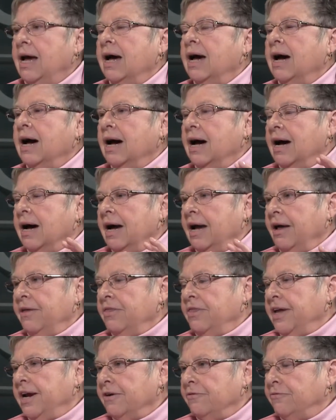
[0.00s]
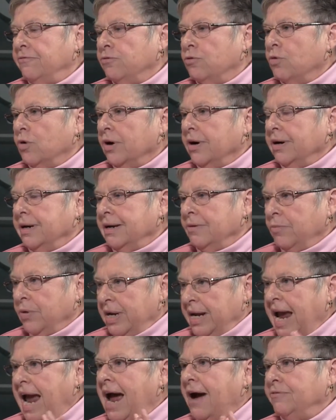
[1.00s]
and therefore
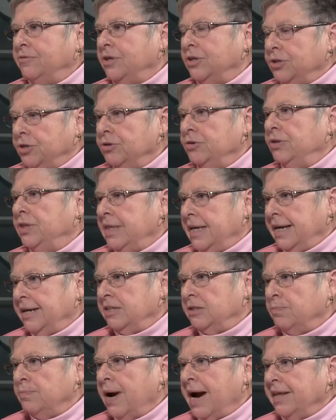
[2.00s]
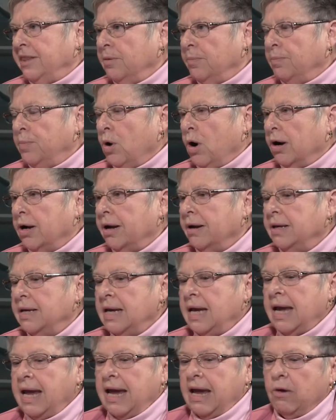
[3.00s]
we have to do things by the book.
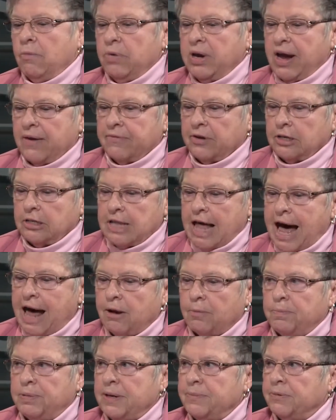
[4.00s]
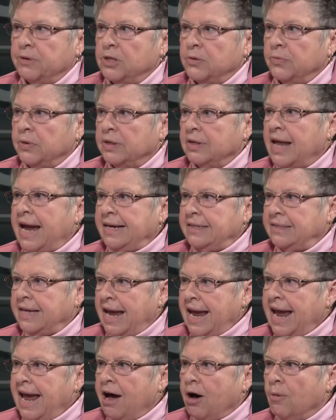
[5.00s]
And we have a lot of people that would like to
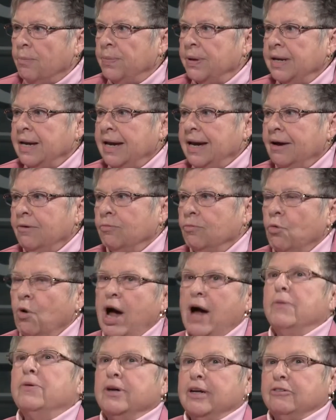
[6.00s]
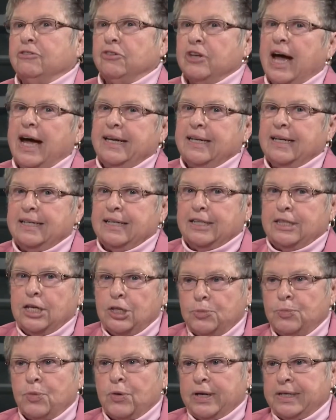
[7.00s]
help. And why we're excited at
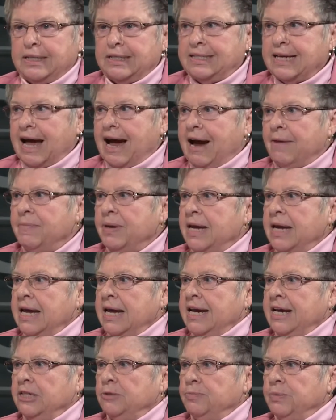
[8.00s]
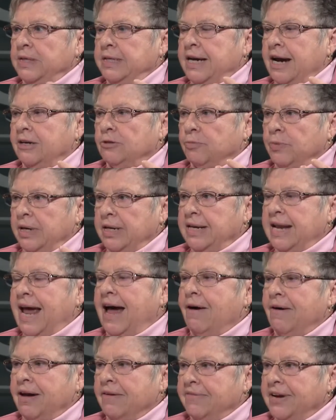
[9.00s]
this point in time is because we
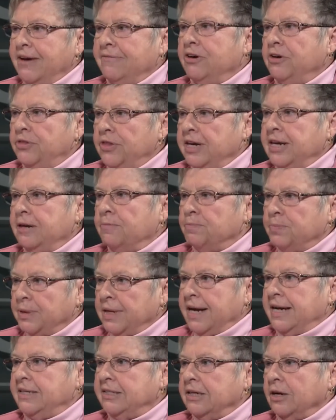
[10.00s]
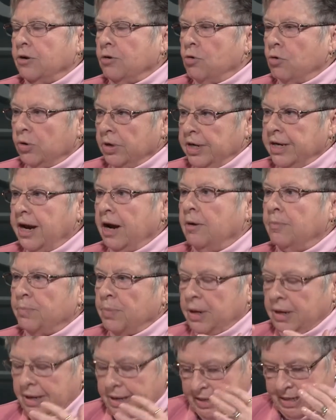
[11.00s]
now have everything in place, including
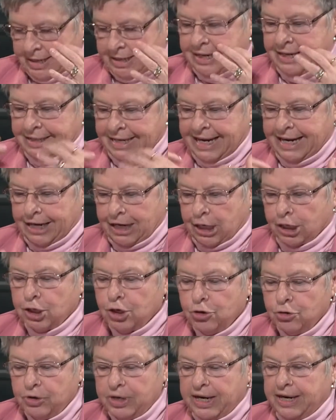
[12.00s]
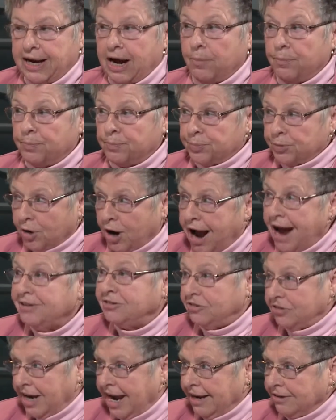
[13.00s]
a
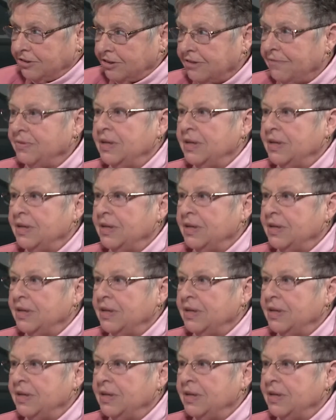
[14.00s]
process